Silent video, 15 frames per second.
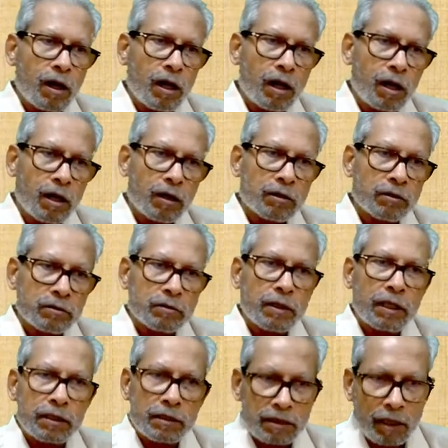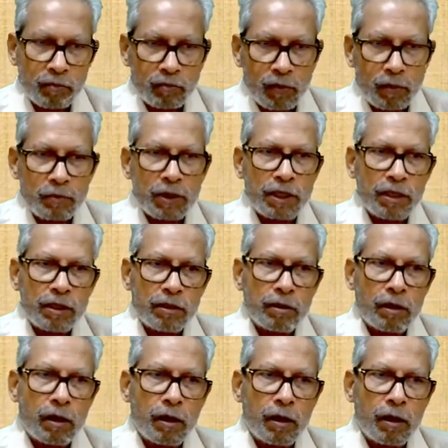And some of the